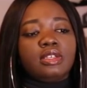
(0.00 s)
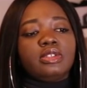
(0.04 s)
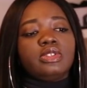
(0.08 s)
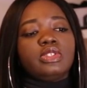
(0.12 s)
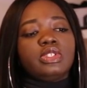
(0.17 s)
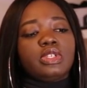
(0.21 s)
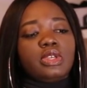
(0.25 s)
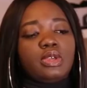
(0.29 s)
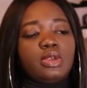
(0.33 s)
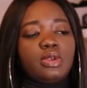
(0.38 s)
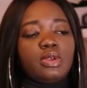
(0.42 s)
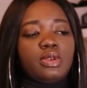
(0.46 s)

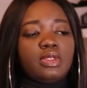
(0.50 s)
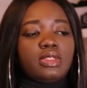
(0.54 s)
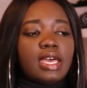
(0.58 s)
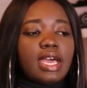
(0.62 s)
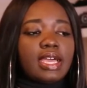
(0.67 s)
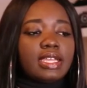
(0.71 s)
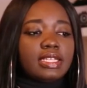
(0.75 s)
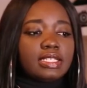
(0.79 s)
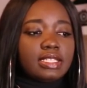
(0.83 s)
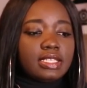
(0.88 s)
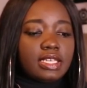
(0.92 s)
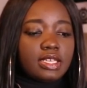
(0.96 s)
So
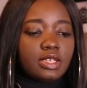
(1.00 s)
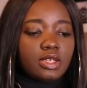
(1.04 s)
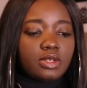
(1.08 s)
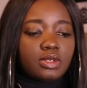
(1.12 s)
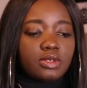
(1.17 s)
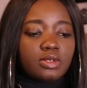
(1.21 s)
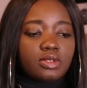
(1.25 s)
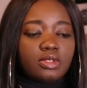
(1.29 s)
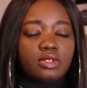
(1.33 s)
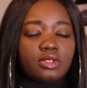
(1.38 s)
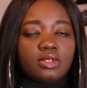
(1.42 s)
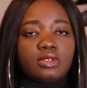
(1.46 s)
that
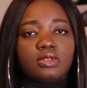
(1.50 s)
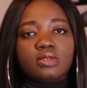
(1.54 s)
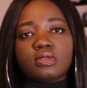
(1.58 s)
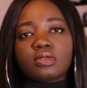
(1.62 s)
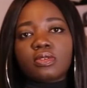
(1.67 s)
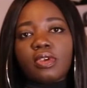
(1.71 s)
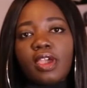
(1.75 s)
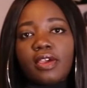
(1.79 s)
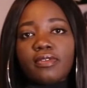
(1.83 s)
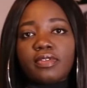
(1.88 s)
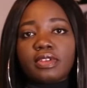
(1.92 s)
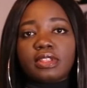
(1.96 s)
entails
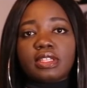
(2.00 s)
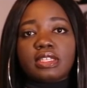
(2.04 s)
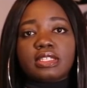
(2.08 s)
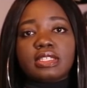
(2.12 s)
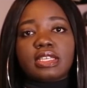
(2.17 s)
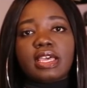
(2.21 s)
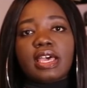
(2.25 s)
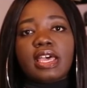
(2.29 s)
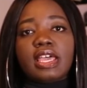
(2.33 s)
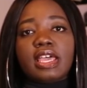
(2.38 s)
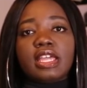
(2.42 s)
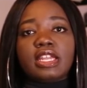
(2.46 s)
graphic
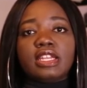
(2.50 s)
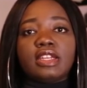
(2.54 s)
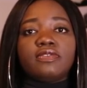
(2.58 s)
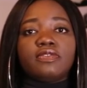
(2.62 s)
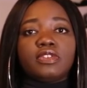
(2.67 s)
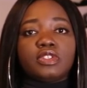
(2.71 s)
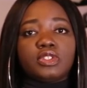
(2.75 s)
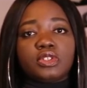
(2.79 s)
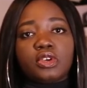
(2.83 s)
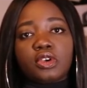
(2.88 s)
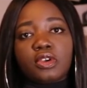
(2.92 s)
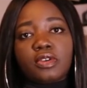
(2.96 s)
design,
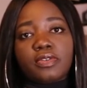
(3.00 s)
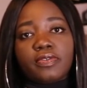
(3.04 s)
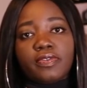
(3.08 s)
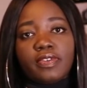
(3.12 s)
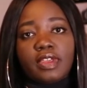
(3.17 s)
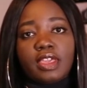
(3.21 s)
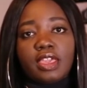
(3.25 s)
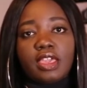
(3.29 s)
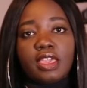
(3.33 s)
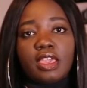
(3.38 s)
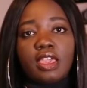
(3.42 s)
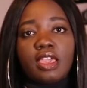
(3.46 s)

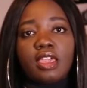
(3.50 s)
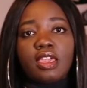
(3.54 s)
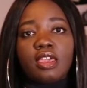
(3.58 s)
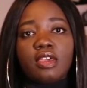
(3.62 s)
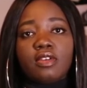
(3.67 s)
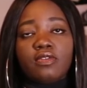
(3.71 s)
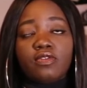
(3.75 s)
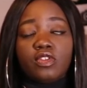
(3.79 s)
photography,